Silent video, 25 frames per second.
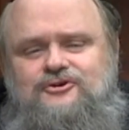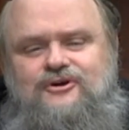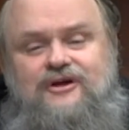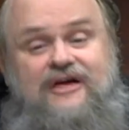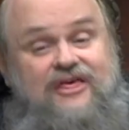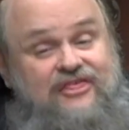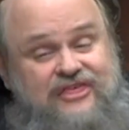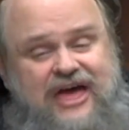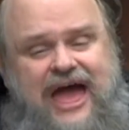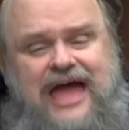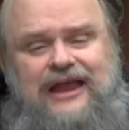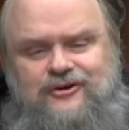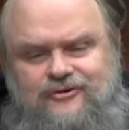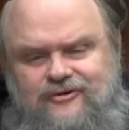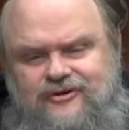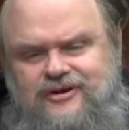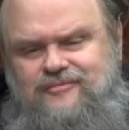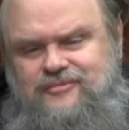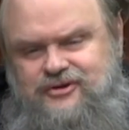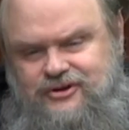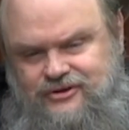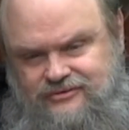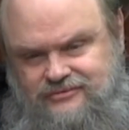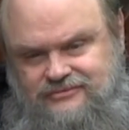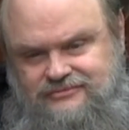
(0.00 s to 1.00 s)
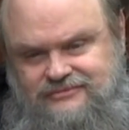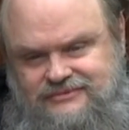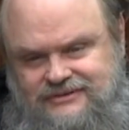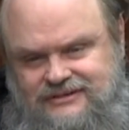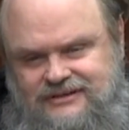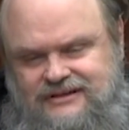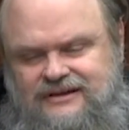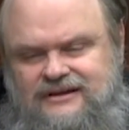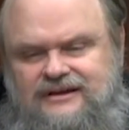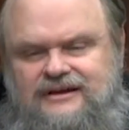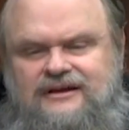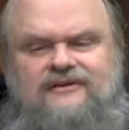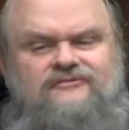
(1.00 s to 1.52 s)
that criminal
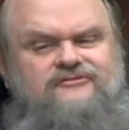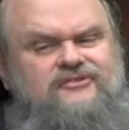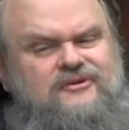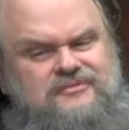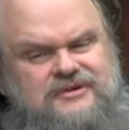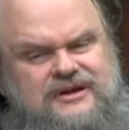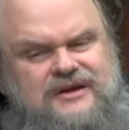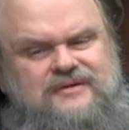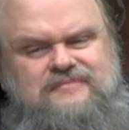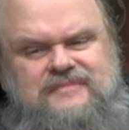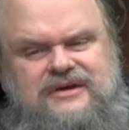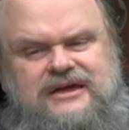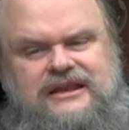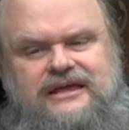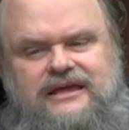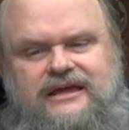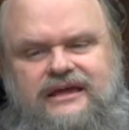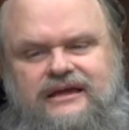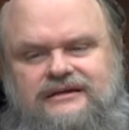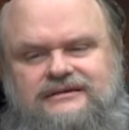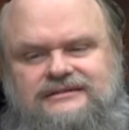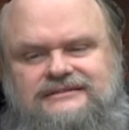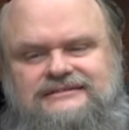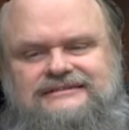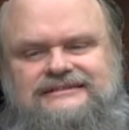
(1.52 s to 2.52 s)
from committing